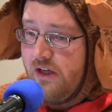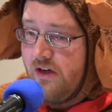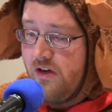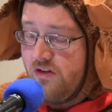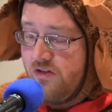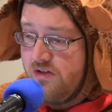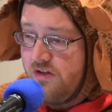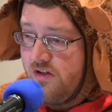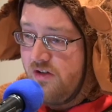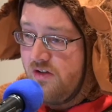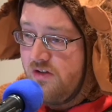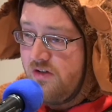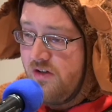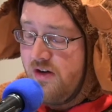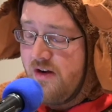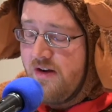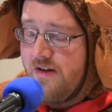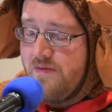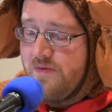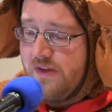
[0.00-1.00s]
our church,
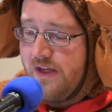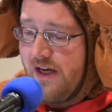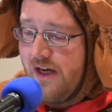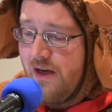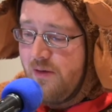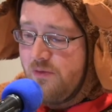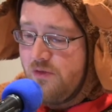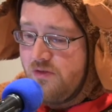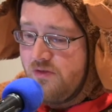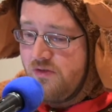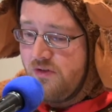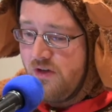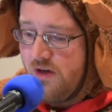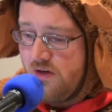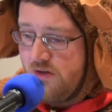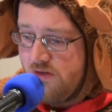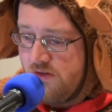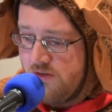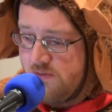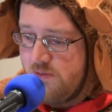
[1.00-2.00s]
our
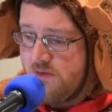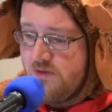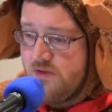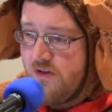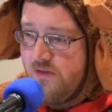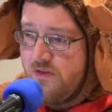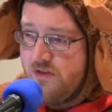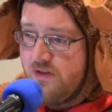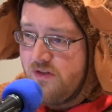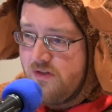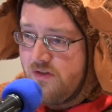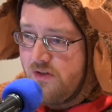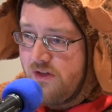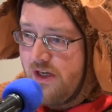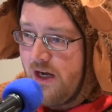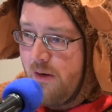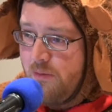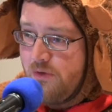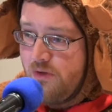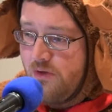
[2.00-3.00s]
Christmas services are the
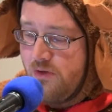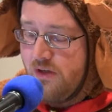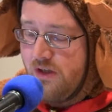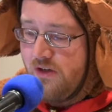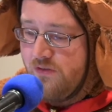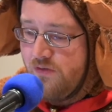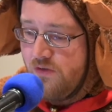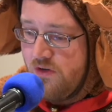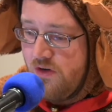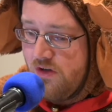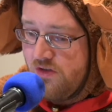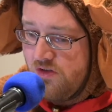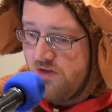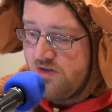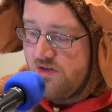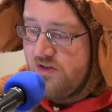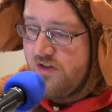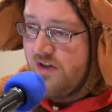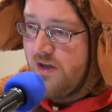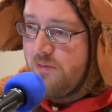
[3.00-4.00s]
opportunity for our
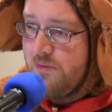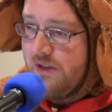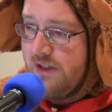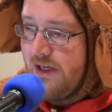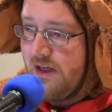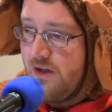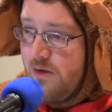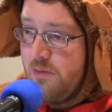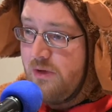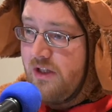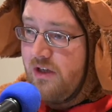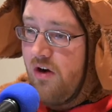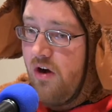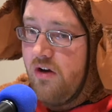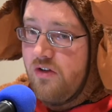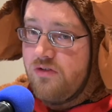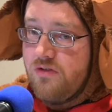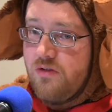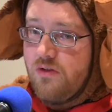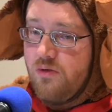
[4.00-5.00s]
church to come together, but then
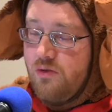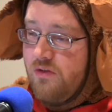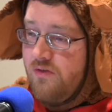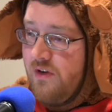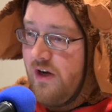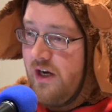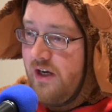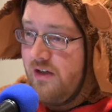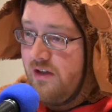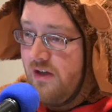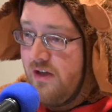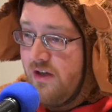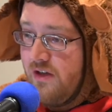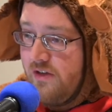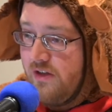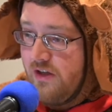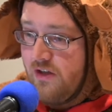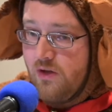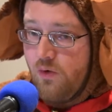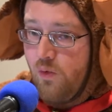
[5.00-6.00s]
also to invite
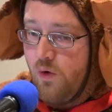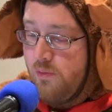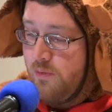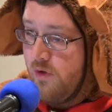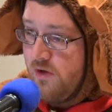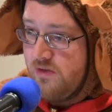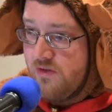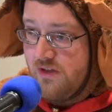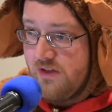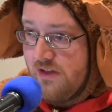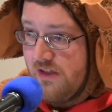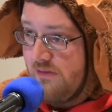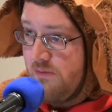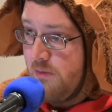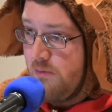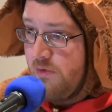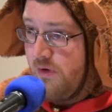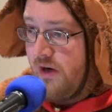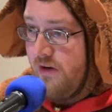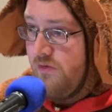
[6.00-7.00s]
the one person that they've been
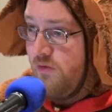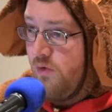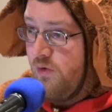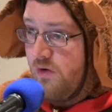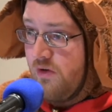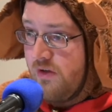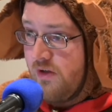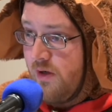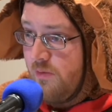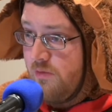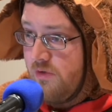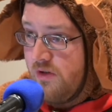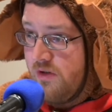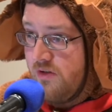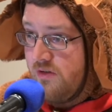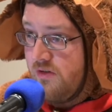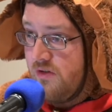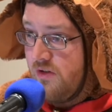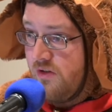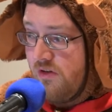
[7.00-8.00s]
praying for to come
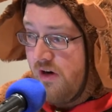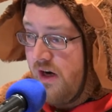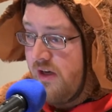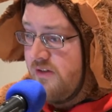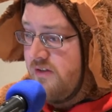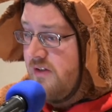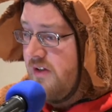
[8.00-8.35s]
to Christ.